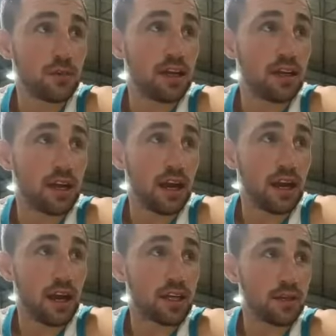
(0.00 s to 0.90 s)
I mean,
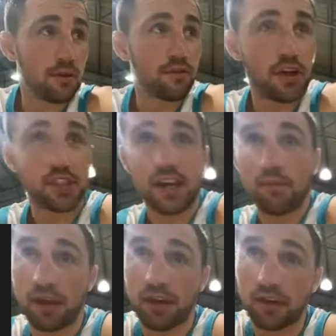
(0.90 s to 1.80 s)
I did my first
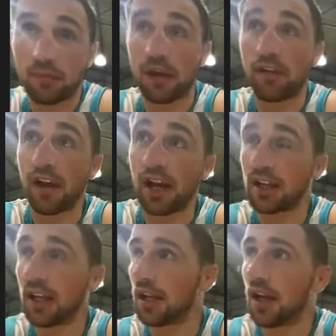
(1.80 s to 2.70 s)
camp here for the PFL. I
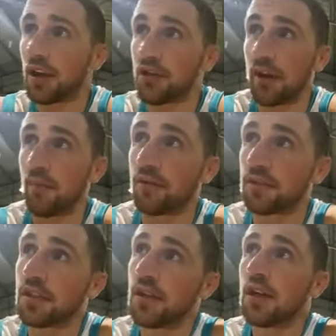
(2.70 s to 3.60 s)
did 3 months,